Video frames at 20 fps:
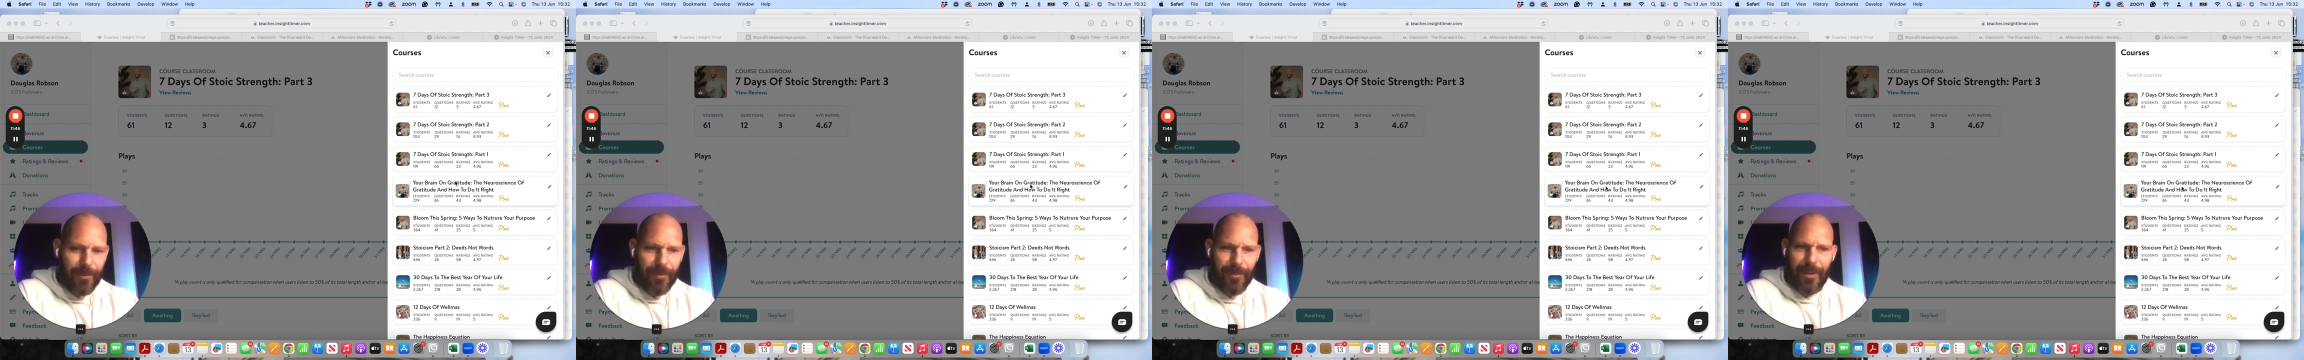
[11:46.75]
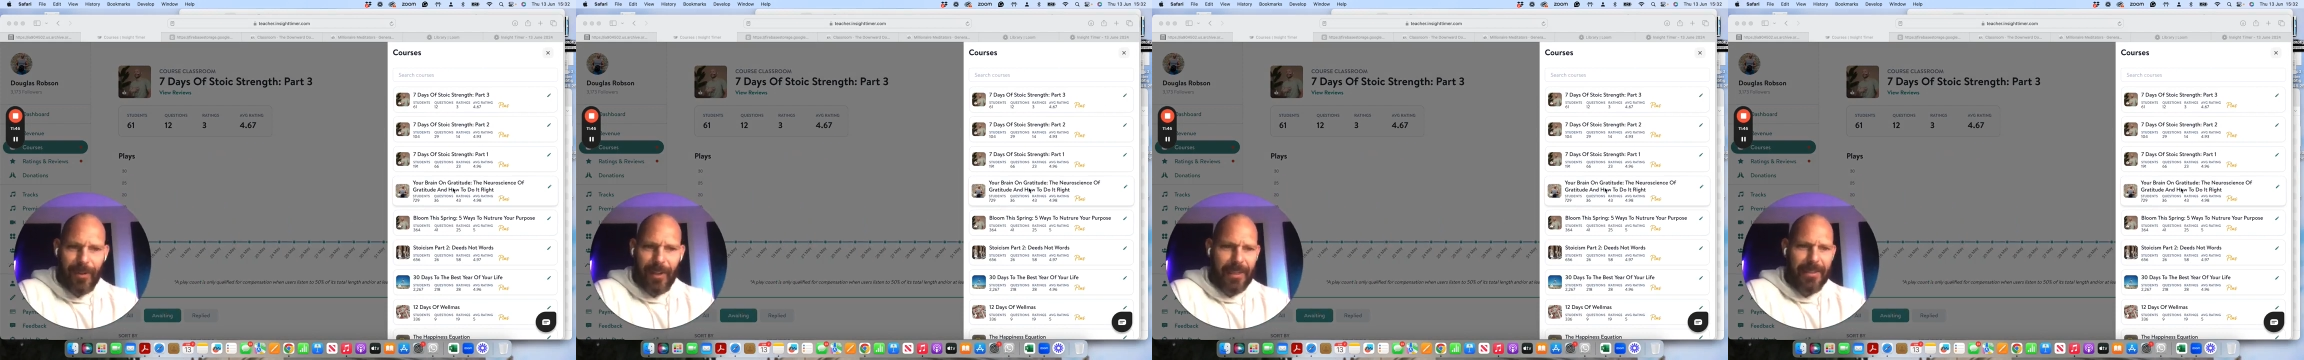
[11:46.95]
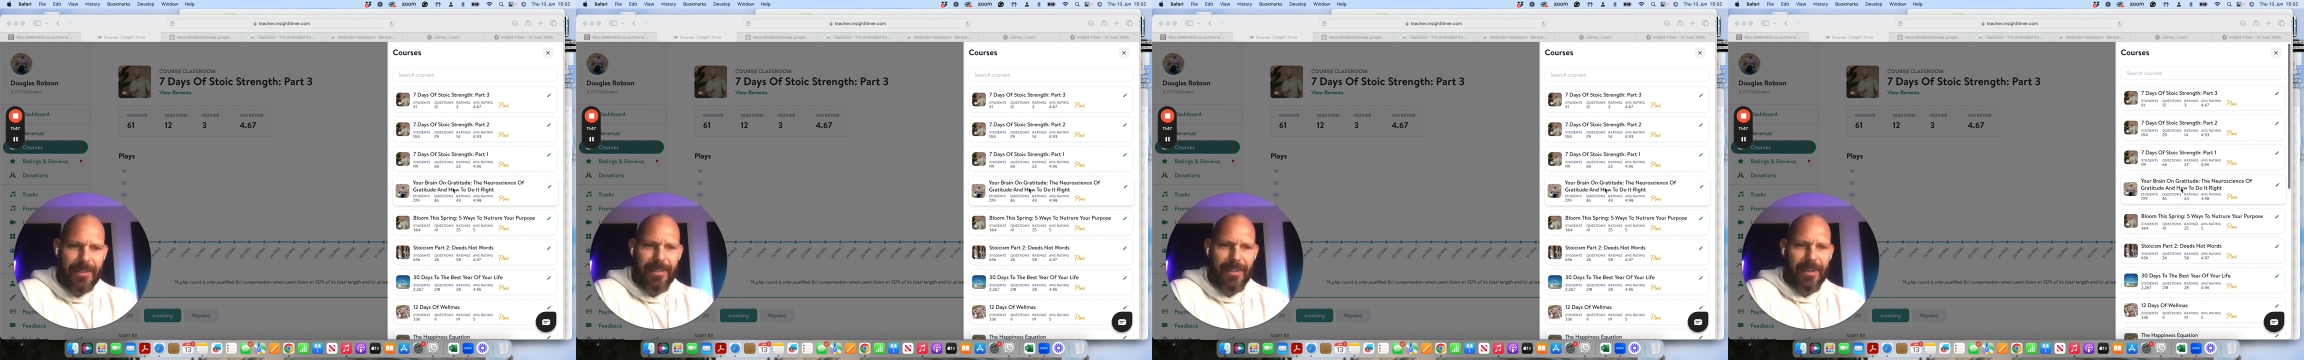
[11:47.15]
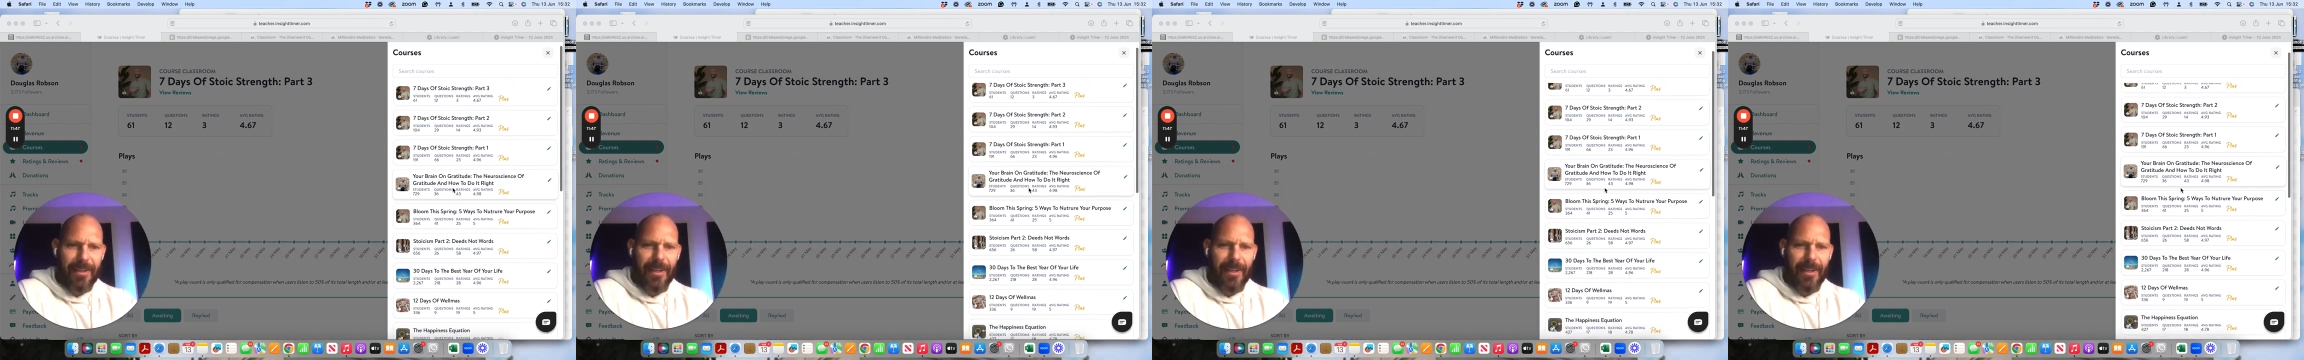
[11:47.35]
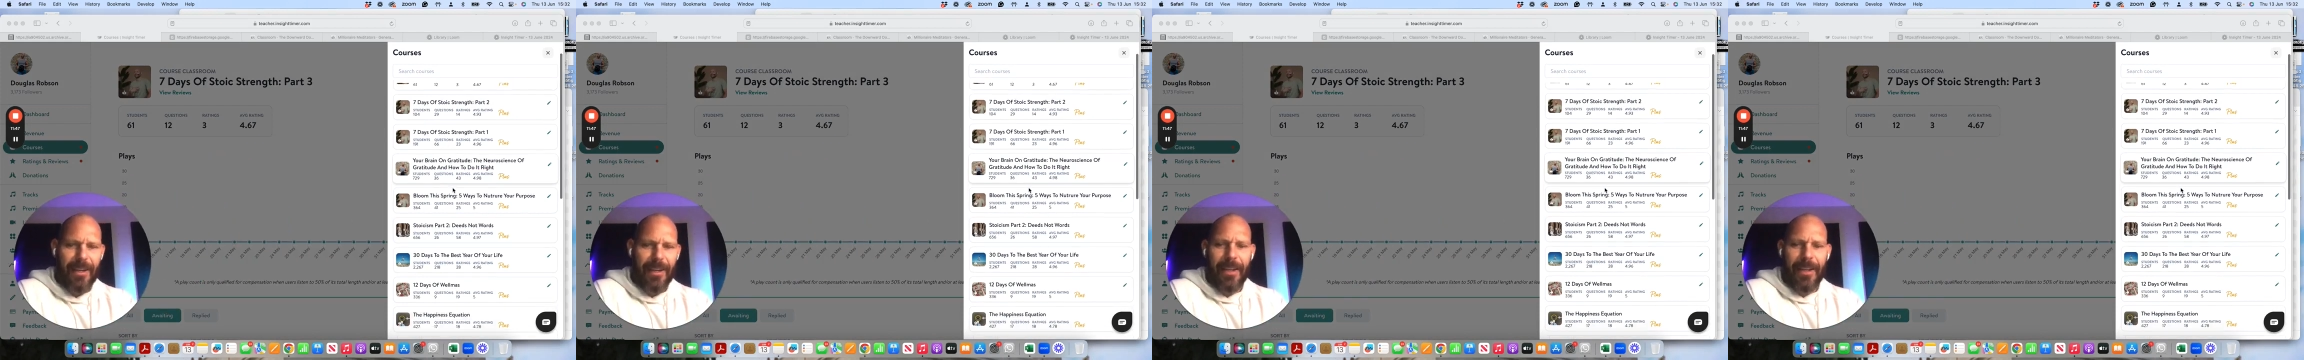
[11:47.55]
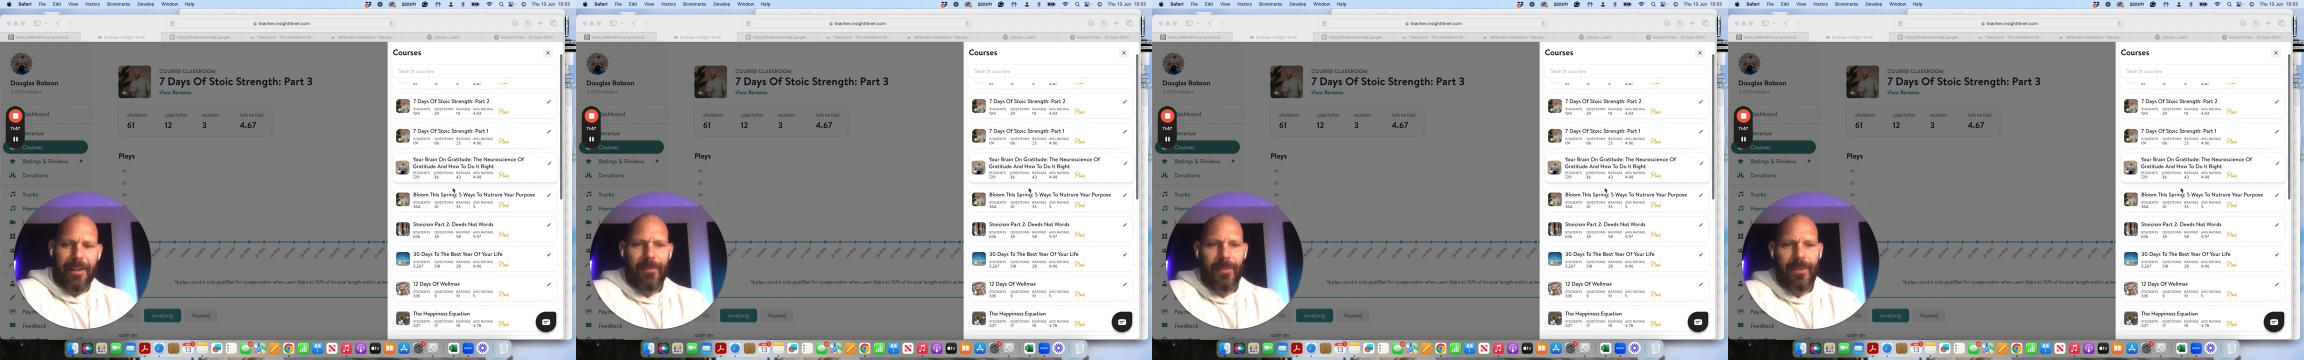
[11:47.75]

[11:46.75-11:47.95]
of like today,